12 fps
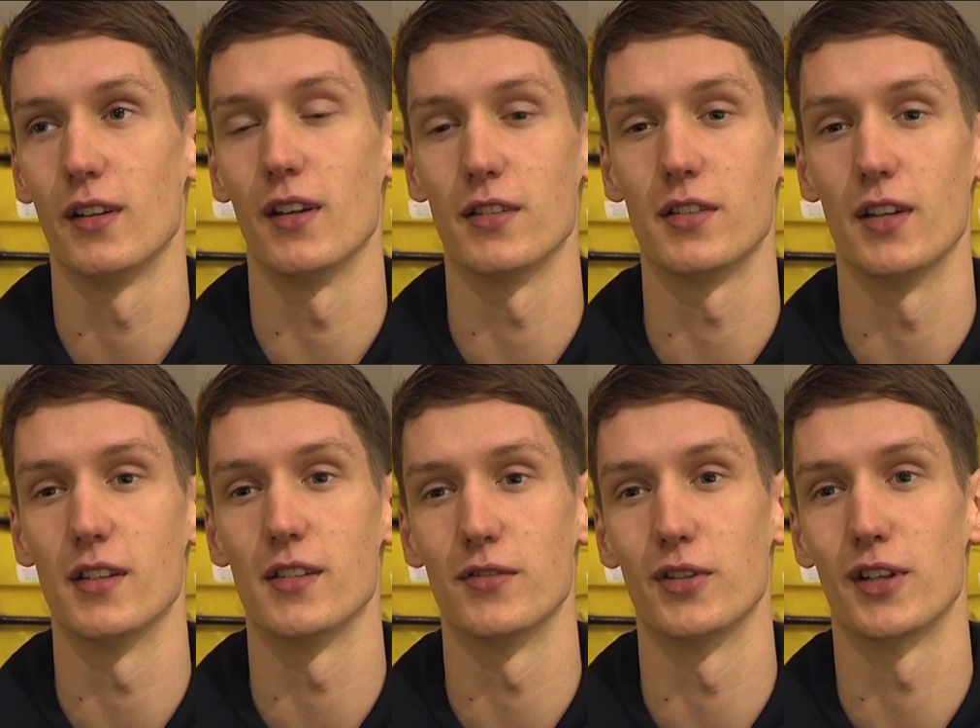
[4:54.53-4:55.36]
I say it
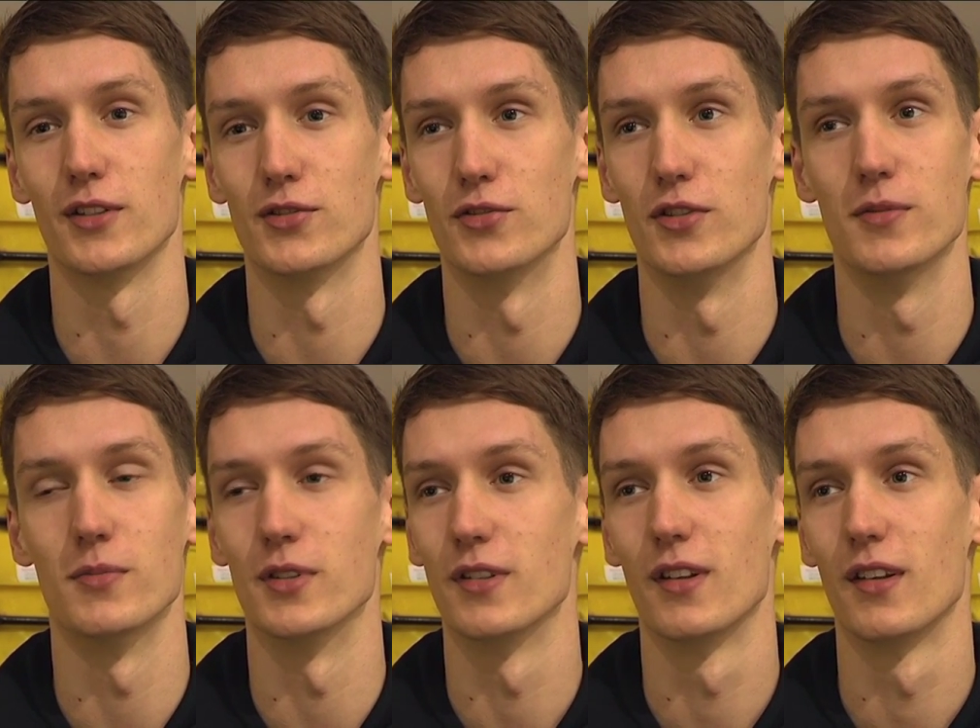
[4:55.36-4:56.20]
is every kid's dream,
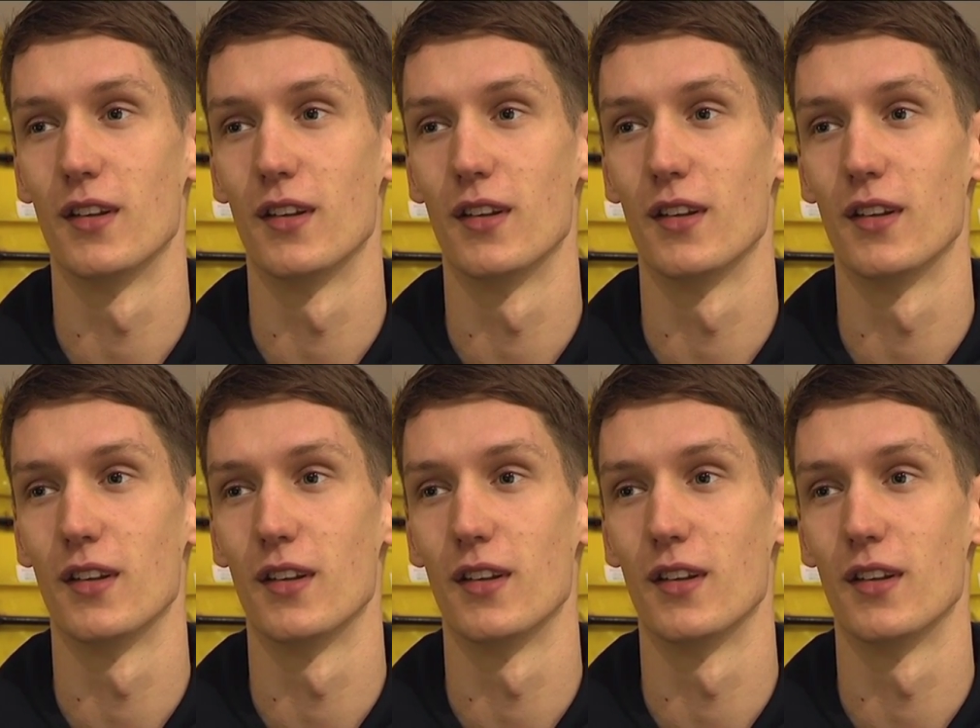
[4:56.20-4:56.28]
and